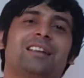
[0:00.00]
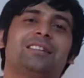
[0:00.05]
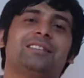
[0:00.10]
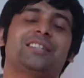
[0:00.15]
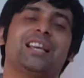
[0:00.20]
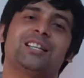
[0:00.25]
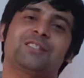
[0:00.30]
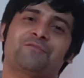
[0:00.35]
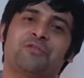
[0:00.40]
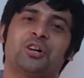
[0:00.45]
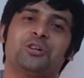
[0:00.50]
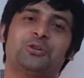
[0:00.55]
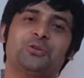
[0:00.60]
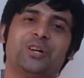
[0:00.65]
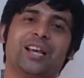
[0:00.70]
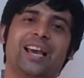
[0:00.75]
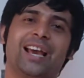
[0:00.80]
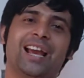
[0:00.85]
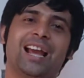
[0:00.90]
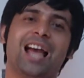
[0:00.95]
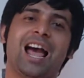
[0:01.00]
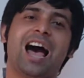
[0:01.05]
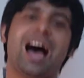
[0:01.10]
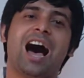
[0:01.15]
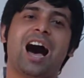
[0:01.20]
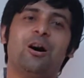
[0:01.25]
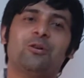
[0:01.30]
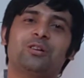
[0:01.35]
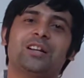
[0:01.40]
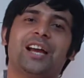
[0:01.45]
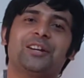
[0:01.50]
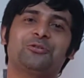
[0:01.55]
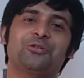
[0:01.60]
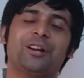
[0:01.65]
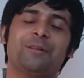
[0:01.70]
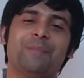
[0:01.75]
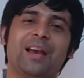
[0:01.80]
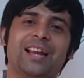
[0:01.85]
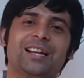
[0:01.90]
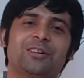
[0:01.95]
Just for today, I would like to
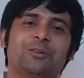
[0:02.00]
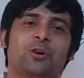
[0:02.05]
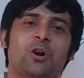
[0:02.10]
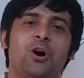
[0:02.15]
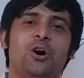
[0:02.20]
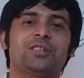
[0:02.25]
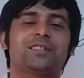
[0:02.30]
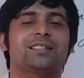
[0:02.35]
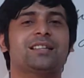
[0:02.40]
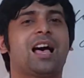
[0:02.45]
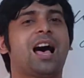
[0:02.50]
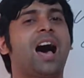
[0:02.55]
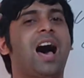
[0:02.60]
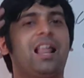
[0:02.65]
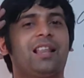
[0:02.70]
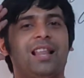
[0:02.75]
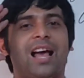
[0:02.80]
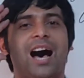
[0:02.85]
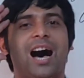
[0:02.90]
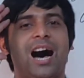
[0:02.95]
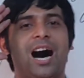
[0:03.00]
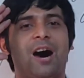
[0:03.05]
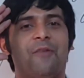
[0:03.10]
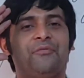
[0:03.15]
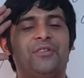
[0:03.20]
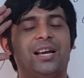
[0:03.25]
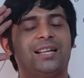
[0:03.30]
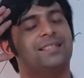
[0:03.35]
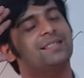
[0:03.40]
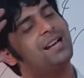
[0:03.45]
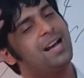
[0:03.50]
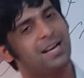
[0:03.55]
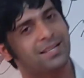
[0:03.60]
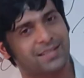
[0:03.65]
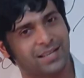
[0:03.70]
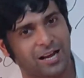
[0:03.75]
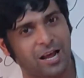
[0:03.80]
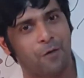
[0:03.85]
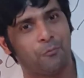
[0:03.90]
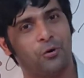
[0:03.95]
remain close. Allah Hafiz.
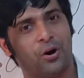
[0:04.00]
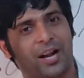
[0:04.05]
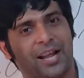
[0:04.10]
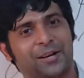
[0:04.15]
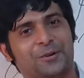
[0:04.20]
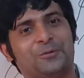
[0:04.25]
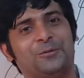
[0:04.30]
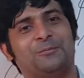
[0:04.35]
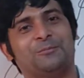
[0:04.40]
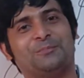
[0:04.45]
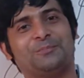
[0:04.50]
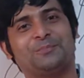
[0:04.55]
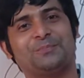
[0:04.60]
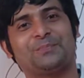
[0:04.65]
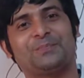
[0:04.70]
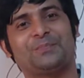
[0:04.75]
Assalamu alaikum.